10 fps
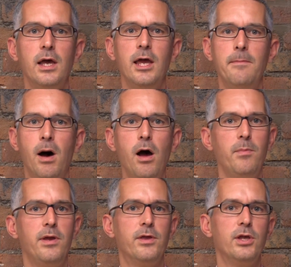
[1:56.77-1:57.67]
It
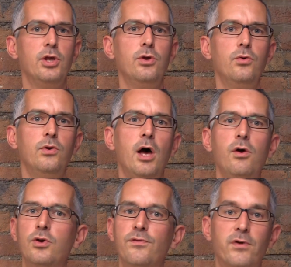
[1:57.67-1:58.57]
might be that you
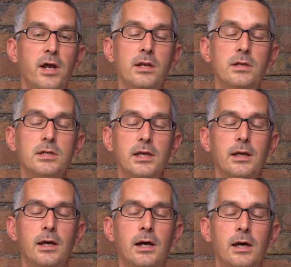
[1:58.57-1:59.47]
know your friend
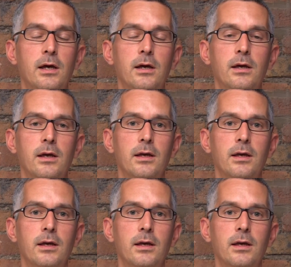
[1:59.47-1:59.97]
uh,